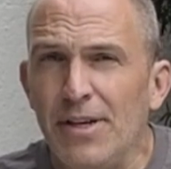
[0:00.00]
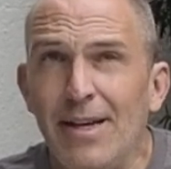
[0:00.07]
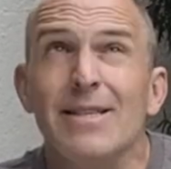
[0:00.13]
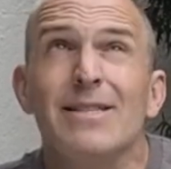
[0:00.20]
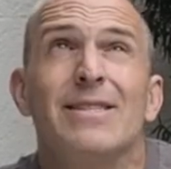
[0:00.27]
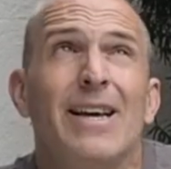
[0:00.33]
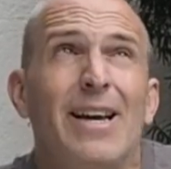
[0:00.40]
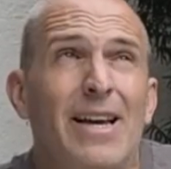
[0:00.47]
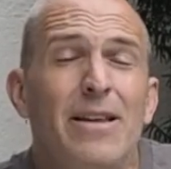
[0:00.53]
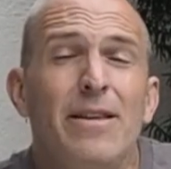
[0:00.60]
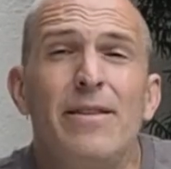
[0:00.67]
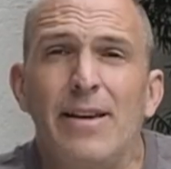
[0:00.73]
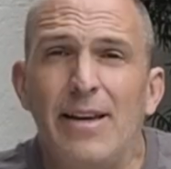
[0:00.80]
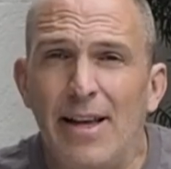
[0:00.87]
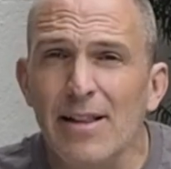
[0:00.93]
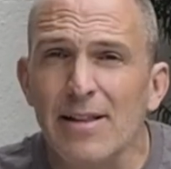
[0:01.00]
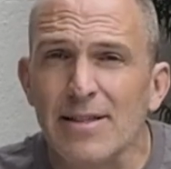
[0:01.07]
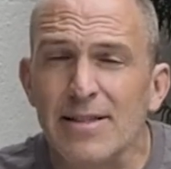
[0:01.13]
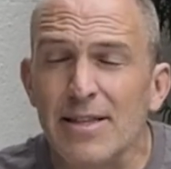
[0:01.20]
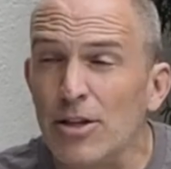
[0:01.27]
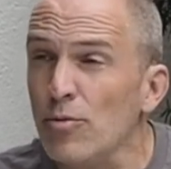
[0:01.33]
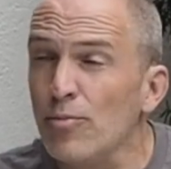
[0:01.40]
Is there anything else
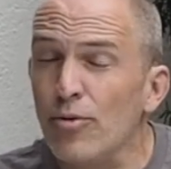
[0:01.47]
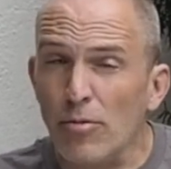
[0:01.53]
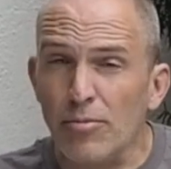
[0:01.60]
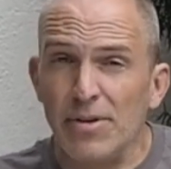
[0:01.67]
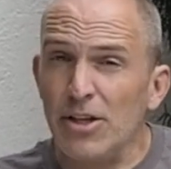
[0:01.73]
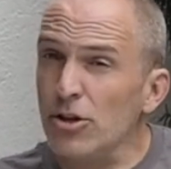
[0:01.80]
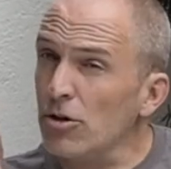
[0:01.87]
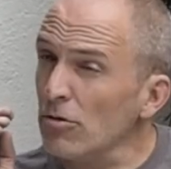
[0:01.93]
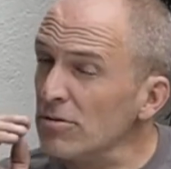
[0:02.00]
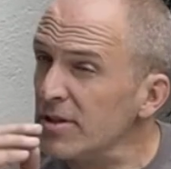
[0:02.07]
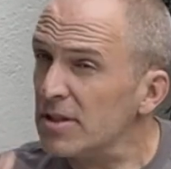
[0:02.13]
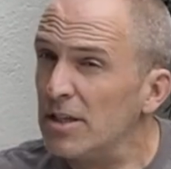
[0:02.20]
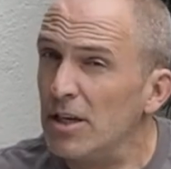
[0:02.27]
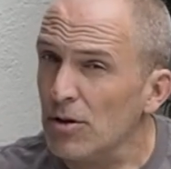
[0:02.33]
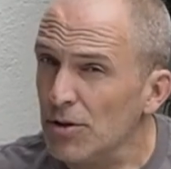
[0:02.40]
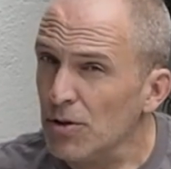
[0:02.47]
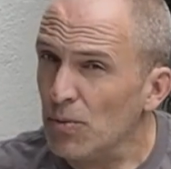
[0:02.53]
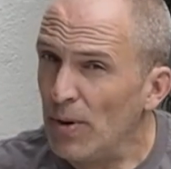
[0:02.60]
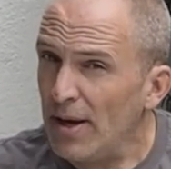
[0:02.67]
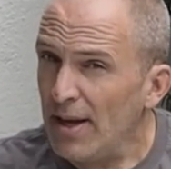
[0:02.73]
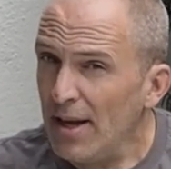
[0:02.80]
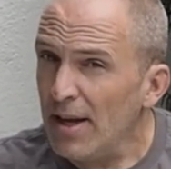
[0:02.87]
that you probably don't see on the
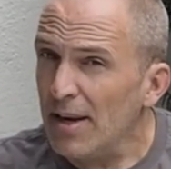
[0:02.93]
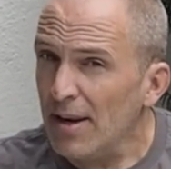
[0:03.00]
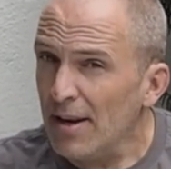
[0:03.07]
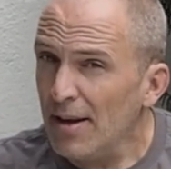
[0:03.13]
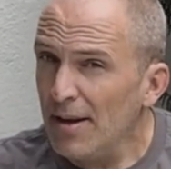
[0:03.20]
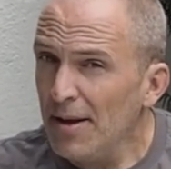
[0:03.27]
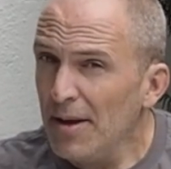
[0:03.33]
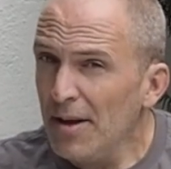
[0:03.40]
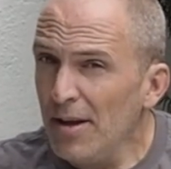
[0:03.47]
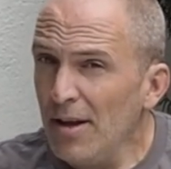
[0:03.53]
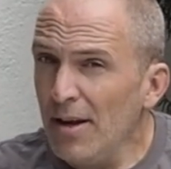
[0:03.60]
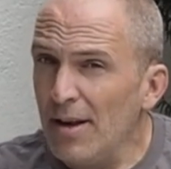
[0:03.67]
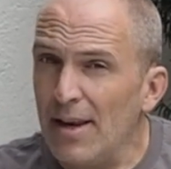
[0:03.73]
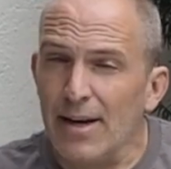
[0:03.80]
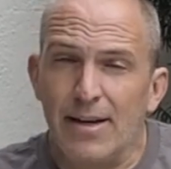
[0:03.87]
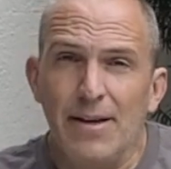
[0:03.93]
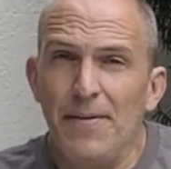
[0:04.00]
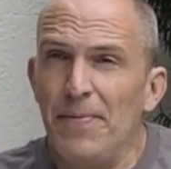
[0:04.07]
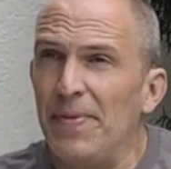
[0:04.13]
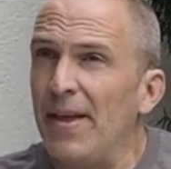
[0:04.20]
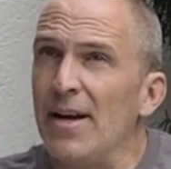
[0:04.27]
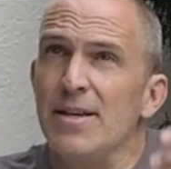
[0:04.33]
way in? Like
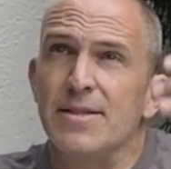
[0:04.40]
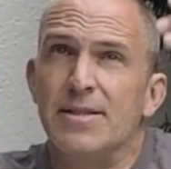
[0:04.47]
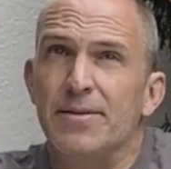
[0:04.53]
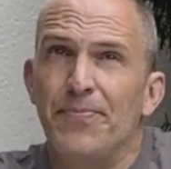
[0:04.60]
there's